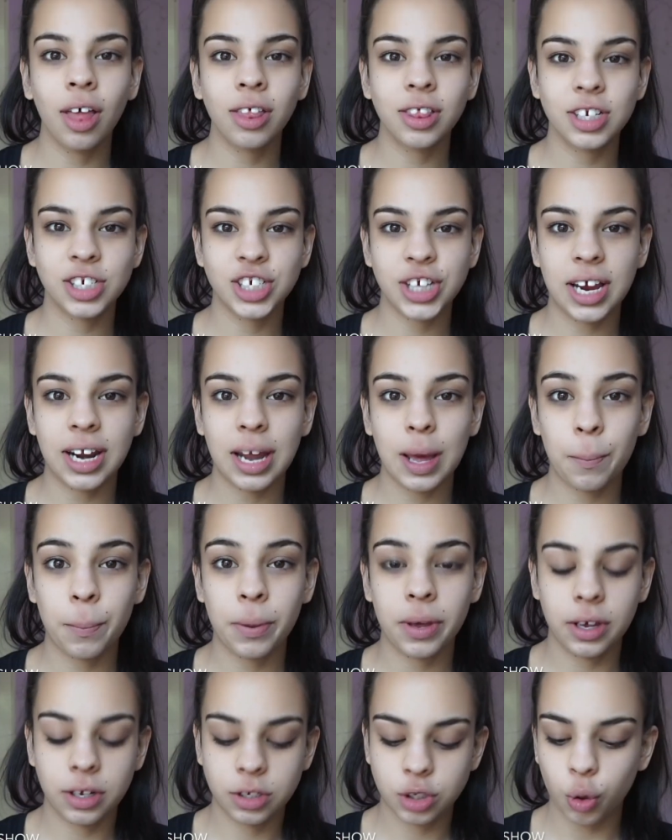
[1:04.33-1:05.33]
The shade I
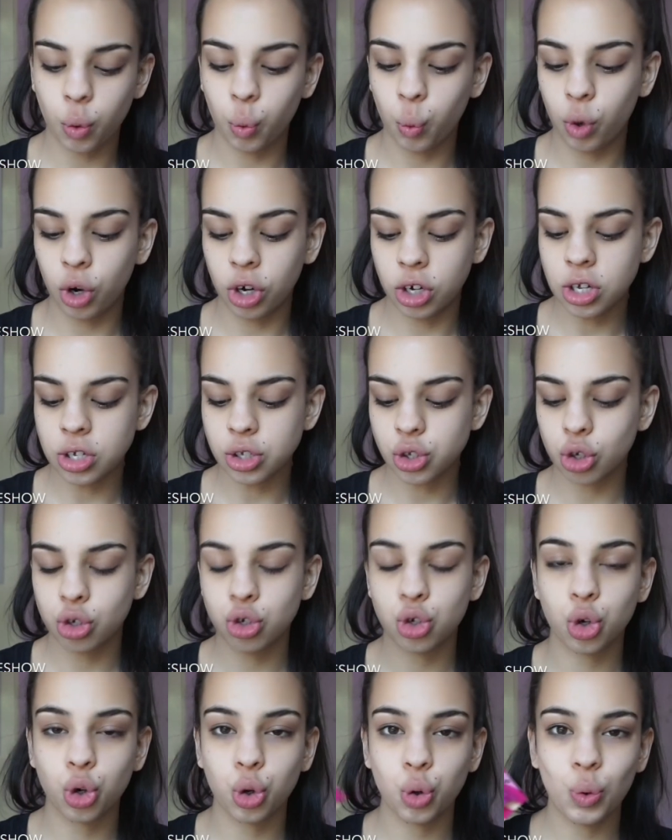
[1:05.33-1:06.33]
picked was
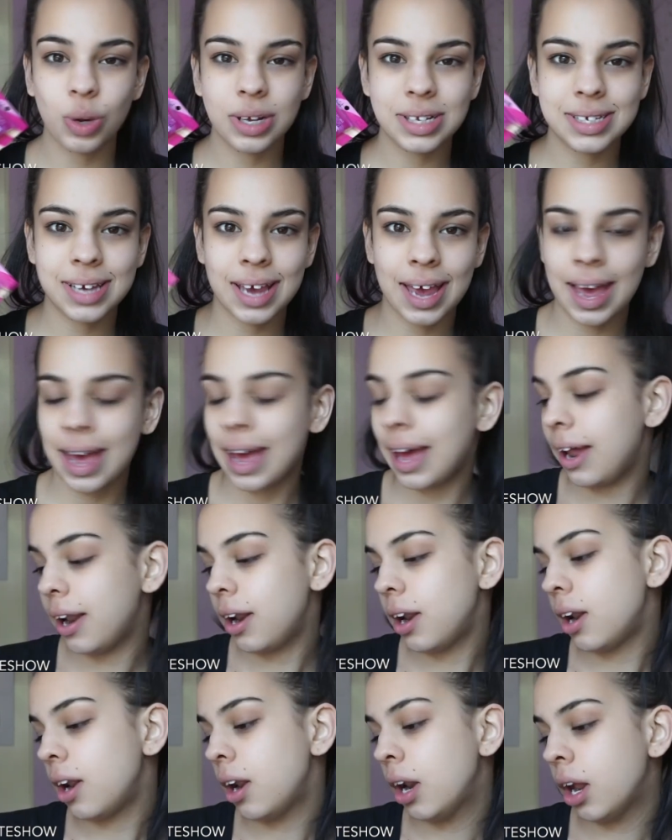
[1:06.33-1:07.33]

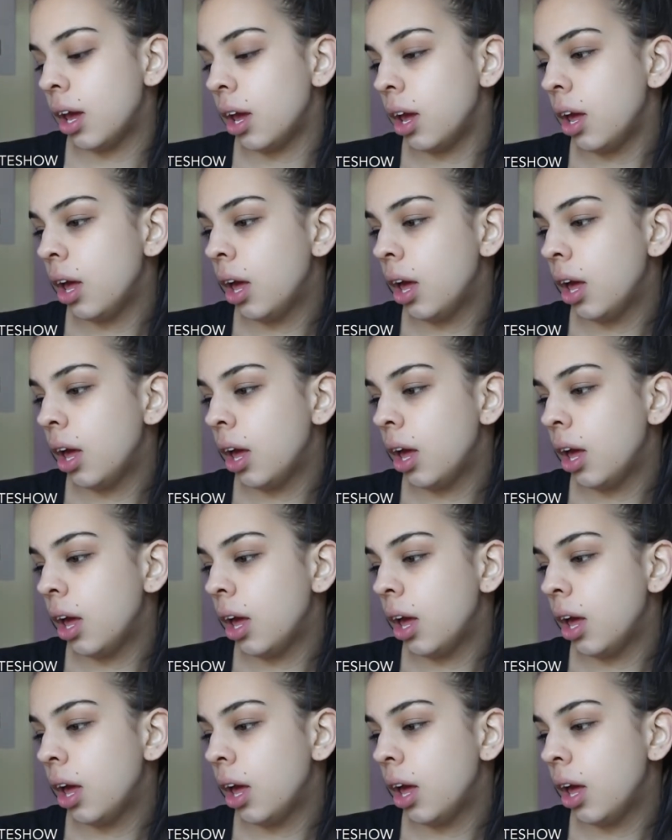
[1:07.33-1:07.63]
210